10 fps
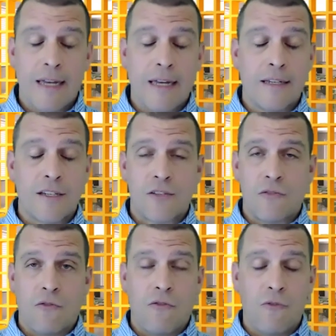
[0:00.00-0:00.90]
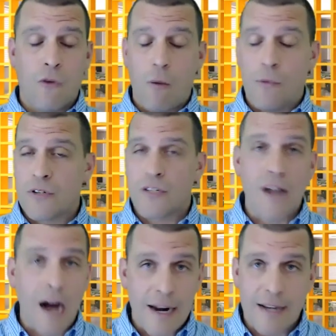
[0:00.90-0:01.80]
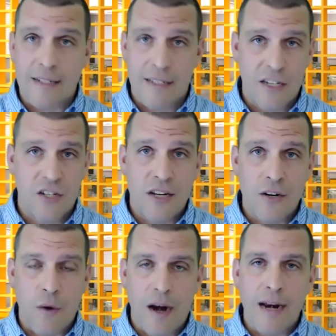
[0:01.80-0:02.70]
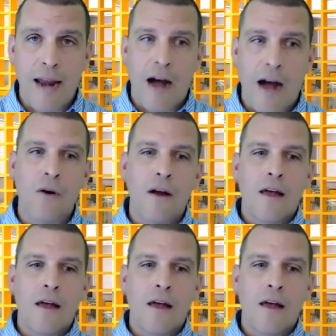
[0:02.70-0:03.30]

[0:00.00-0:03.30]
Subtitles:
is almost non-existent right now,